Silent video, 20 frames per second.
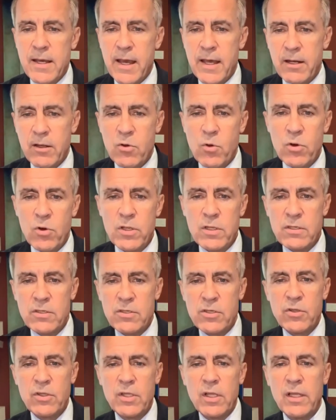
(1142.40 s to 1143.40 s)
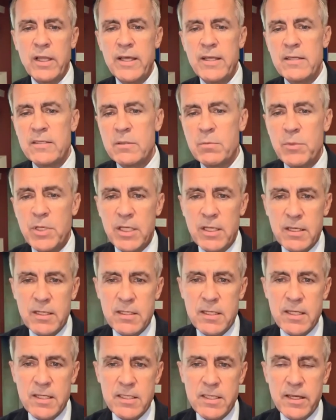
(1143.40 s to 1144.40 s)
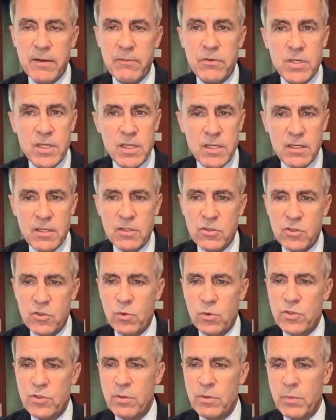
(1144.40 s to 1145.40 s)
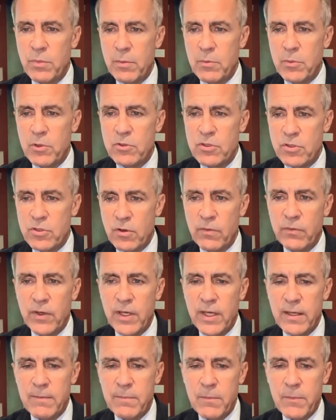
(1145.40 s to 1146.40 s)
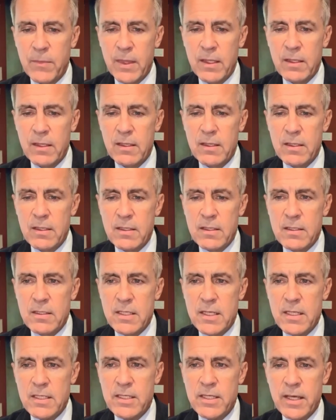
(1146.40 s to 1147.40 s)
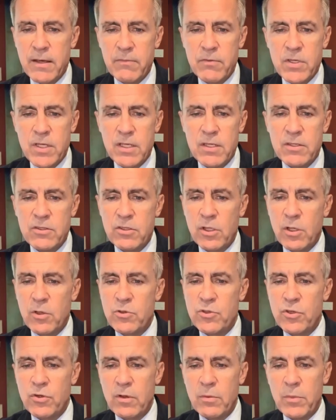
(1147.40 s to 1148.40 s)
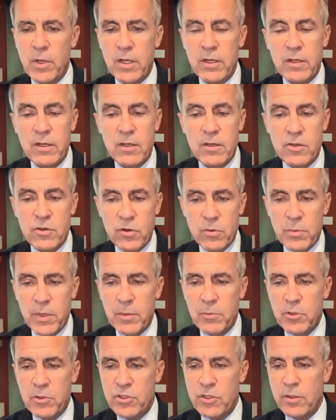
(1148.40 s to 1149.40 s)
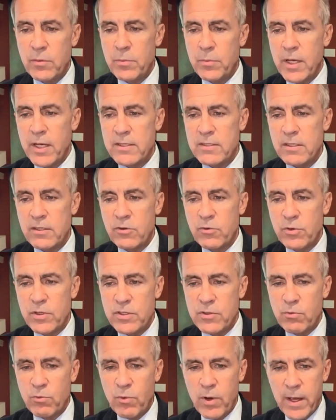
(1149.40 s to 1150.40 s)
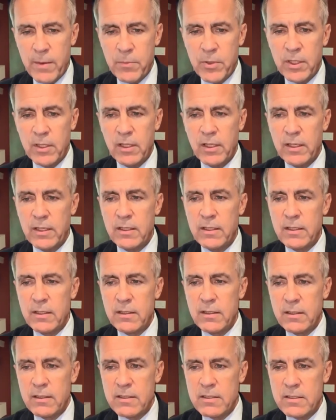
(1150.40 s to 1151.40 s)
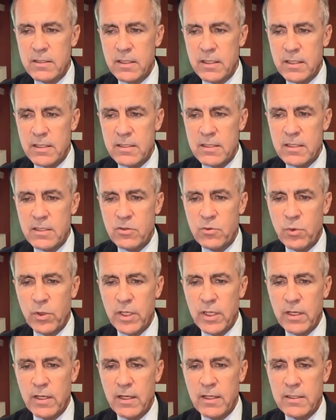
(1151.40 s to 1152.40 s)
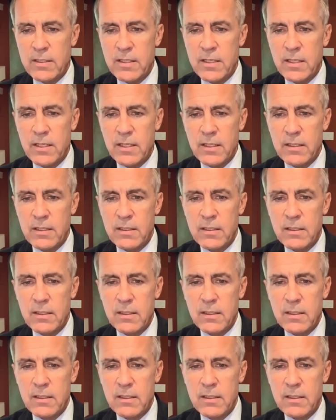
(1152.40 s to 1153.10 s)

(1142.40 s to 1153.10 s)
And according to the latest MIDI TCFD Consortium member survey, TCFD disclosure among your membership has increased rapidly since 2019,